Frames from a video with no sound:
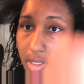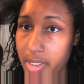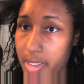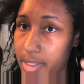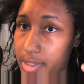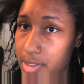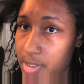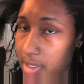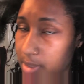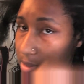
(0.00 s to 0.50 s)

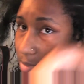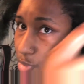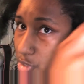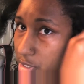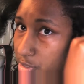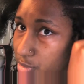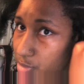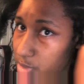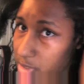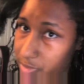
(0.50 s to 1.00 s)
And so that's what I'm trying
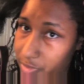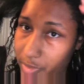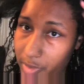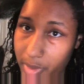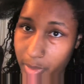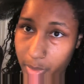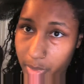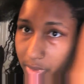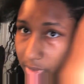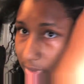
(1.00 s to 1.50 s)
to do different with